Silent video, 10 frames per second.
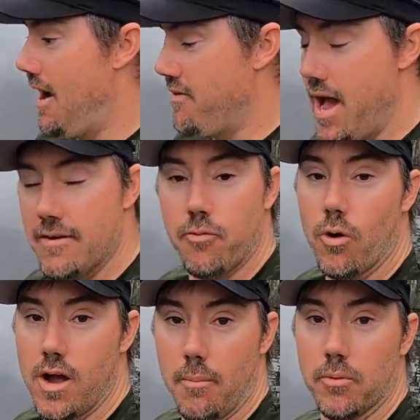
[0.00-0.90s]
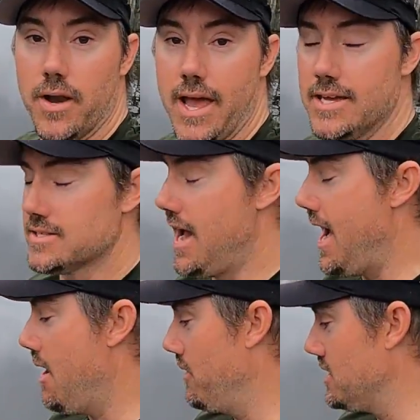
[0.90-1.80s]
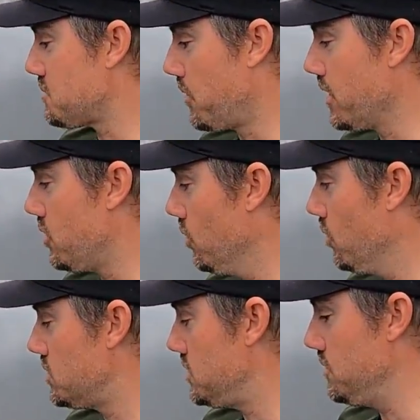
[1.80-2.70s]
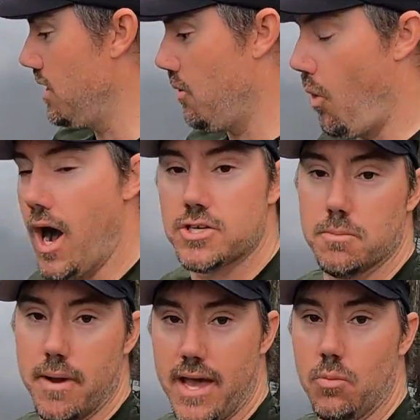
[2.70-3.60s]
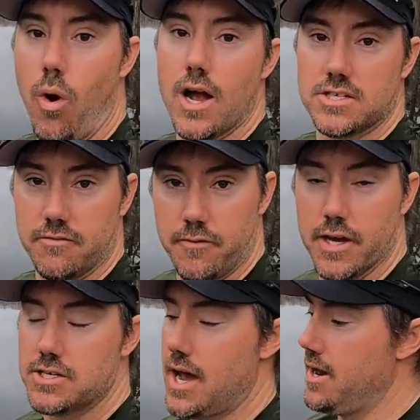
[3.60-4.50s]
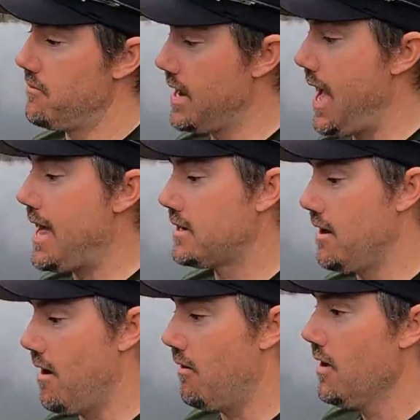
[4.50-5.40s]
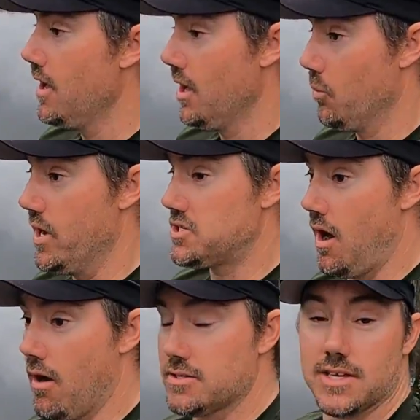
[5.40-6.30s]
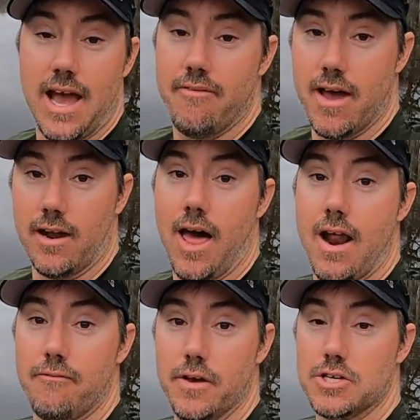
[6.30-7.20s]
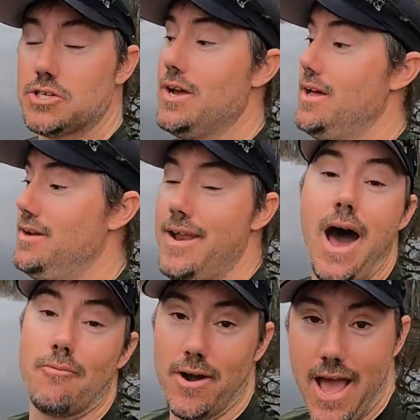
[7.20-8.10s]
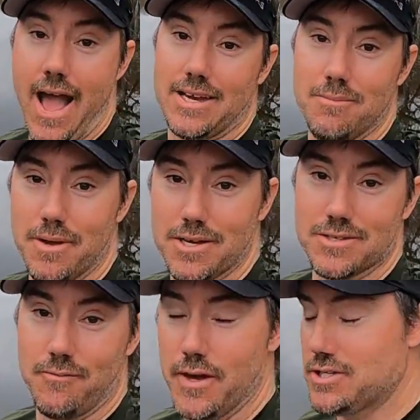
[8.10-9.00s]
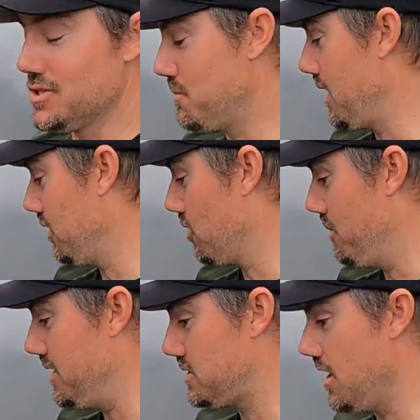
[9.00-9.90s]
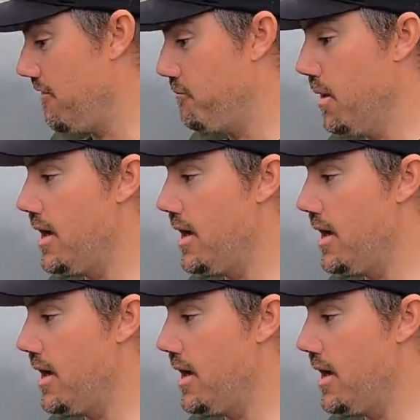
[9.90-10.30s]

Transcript: I've had it for a couple days now, and it's pretty cool to watch your bait, watch the fish, how they react and all, which honestly, I've had a lot of fish not reacting because the fishing's been a little bit tough.